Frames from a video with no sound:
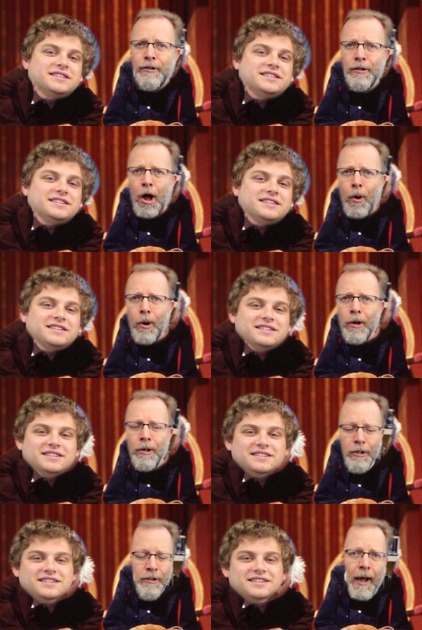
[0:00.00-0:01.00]
Speaker 1: slower,
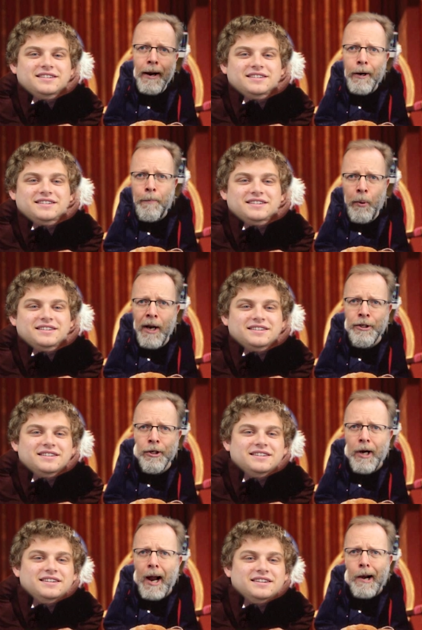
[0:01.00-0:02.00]
tire
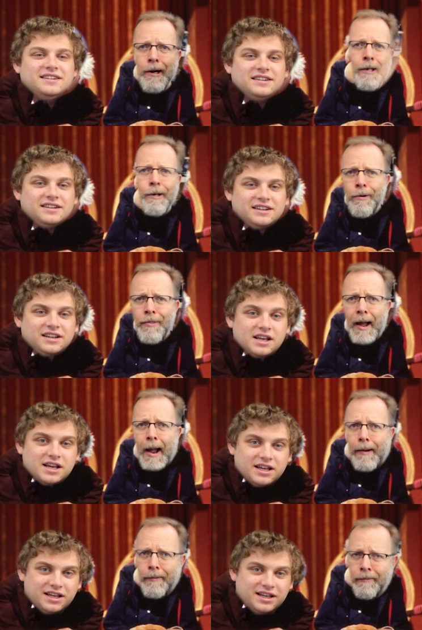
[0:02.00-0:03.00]
pressure, I already knew that.